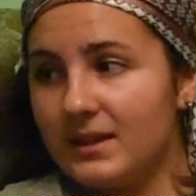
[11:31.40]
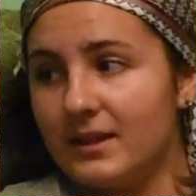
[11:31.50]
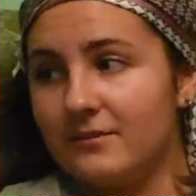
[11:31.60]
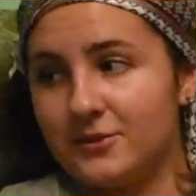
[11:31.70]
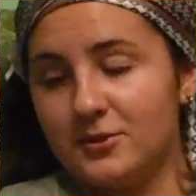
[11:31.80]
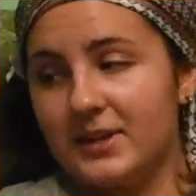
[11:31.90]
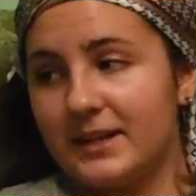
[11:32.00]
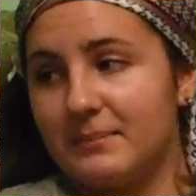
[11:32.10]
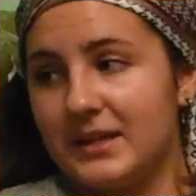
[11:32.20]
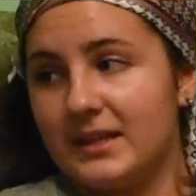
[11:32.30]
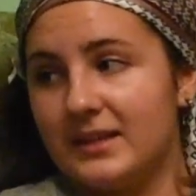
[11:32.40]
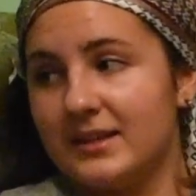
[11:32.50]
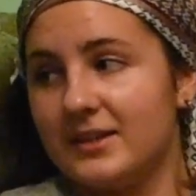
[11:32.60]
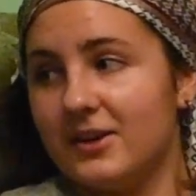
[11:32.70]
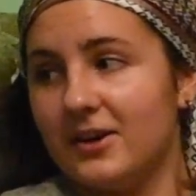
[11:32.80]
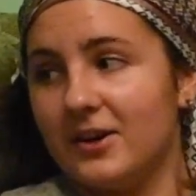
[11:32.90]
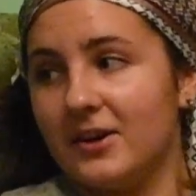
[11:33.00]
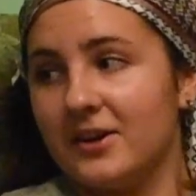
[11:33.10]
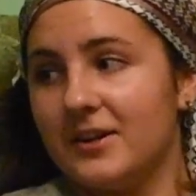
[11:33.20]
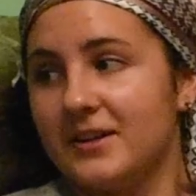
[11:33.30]
if you, like me,
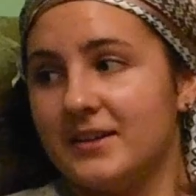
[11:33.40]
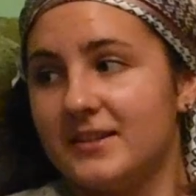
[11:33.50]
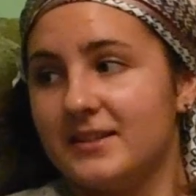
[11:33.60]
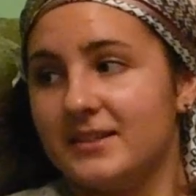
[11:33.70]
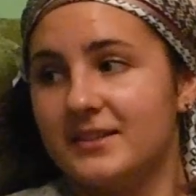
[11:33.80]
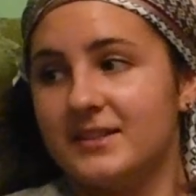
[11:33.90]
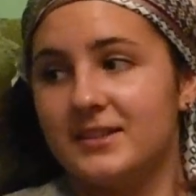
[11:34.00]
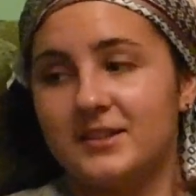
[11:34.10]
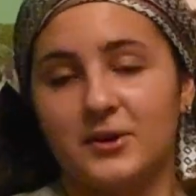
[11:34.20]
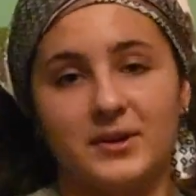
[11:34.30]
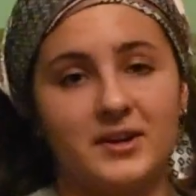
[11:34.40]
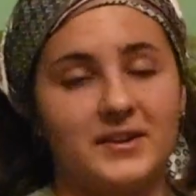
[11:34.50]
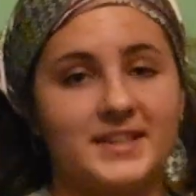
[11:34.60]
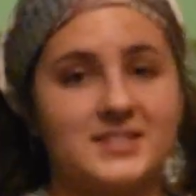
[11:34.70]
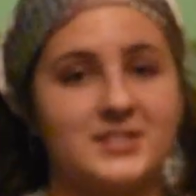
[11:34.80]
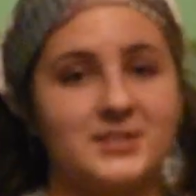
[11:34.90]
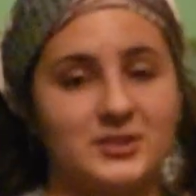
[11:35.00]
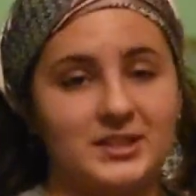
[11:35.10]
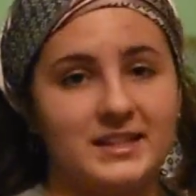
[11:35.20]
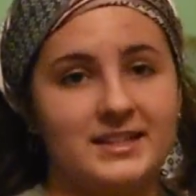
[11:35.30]
are going on this
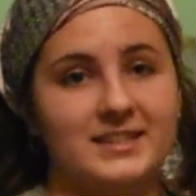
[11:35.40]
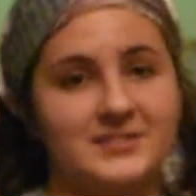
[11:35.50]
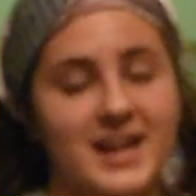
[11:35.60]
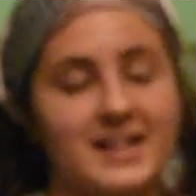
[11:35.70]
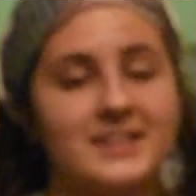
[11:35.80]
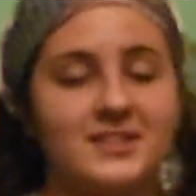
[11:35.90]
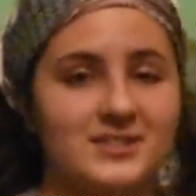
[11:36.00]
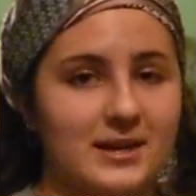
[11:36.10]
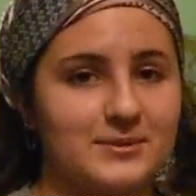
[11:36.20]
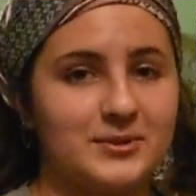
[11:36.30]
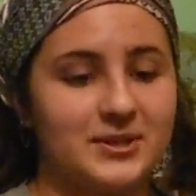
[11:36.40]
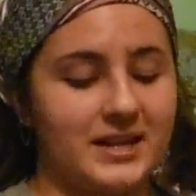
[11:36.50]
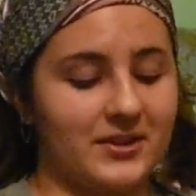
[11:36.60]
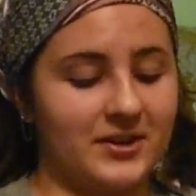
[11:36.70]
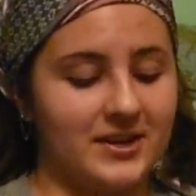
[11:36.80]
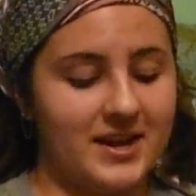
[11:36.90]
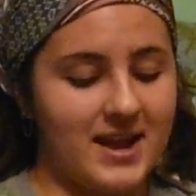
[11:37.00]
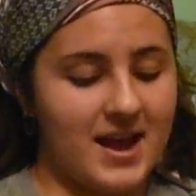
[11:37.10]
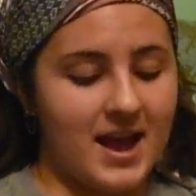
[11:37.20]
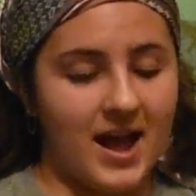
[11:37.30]
journey, tackling this obstacle together,
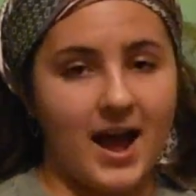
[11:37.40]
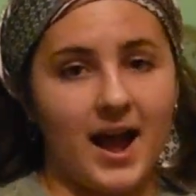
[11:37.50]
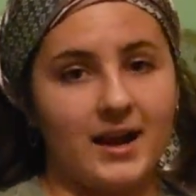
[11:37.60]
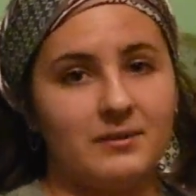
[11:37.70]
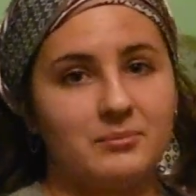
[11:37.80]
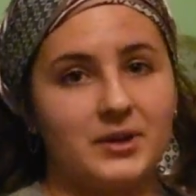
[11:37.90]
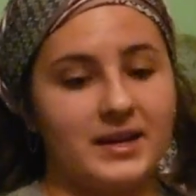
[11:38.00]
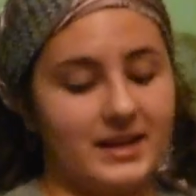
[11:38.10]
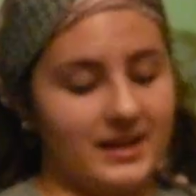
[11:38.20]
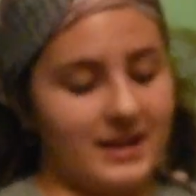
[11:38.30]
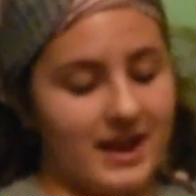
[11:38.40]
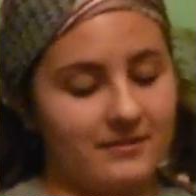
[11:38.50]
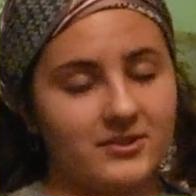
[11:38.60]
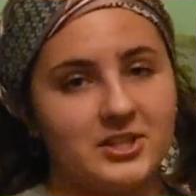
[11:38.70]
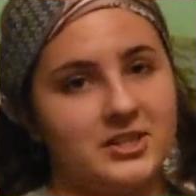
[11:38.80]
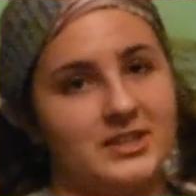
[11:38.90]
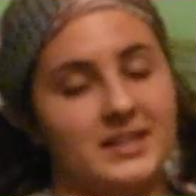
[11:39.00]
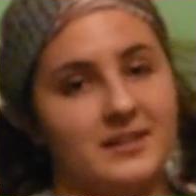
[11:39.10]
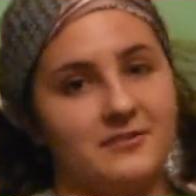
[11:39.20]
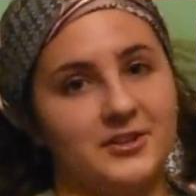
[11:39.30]
I am praying every good
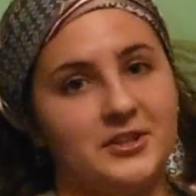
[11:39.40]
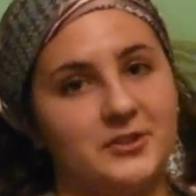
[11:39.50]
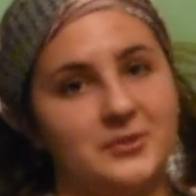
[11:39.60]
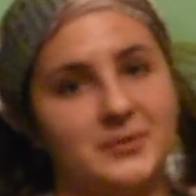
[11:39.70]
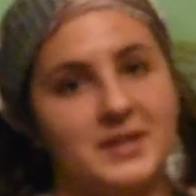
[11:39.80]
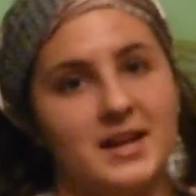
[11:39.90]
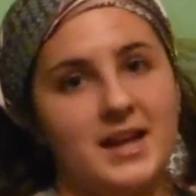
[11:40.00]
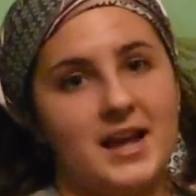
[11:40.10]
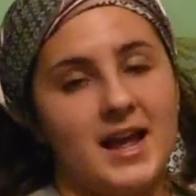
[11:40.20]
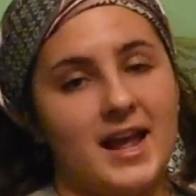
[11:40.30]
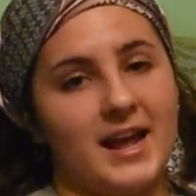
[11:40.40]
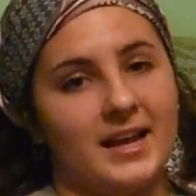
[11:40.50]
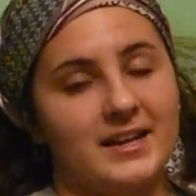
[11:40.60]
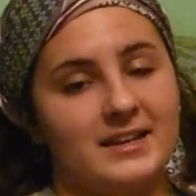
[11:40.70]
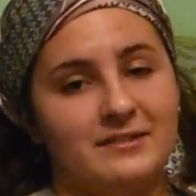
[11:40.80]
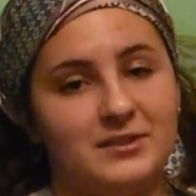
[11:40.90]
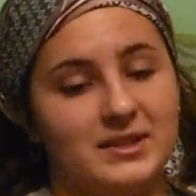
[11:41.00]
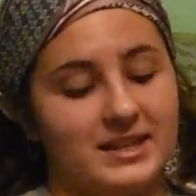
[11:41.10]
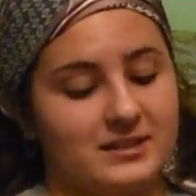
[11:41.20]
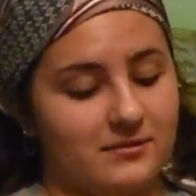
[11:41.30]
thing for you. And if you'd
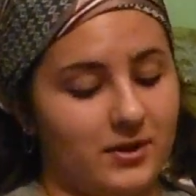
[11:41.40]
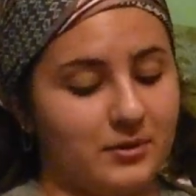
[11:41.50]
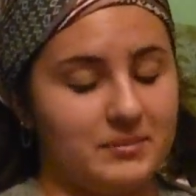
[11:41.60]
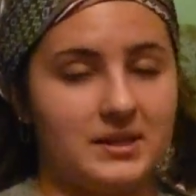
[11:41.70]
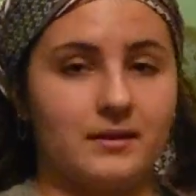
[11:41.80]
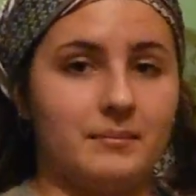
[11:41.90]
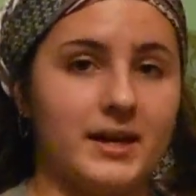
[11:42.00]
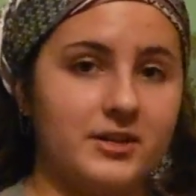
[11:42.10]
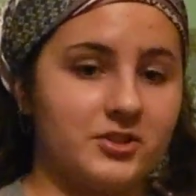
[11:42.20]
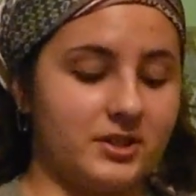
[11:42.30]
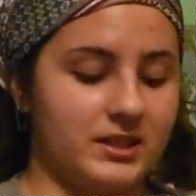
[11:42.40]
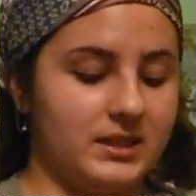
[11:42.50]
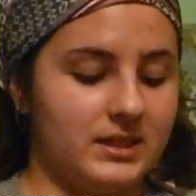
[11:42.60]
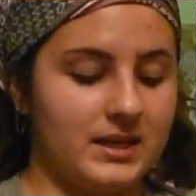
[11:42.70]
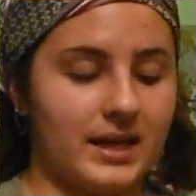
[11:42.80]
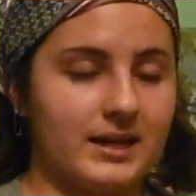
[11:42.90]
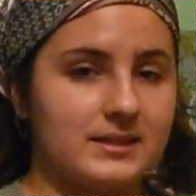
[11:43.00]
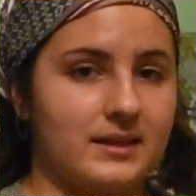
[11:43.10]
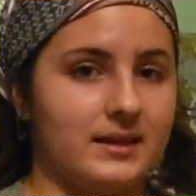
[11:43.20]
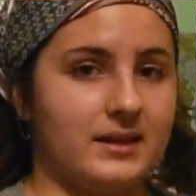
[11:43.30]
like to follow me on my journey as
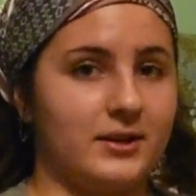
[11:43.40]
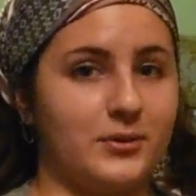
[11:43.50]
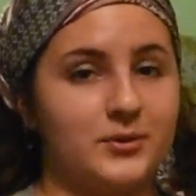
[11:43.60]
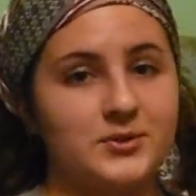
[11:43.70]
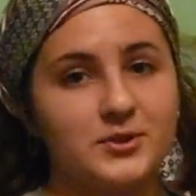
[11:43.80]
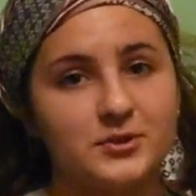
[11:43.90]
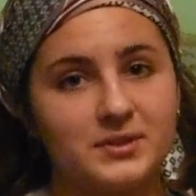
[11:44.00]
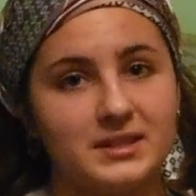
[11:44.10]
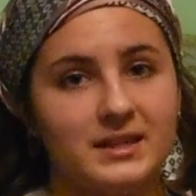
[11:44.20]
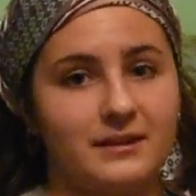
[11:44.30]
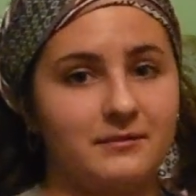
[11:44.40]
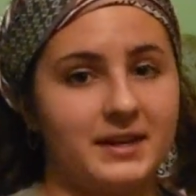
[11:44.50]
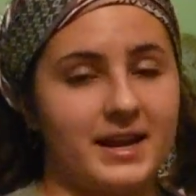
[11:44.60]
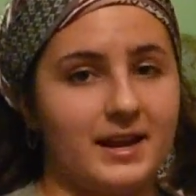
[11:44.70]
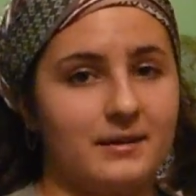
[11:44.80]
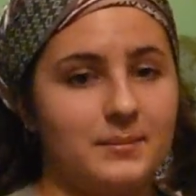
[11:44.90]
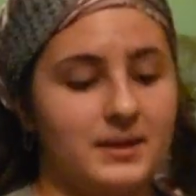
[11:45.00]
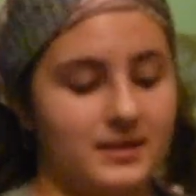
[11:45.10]
I go through surgery and rehab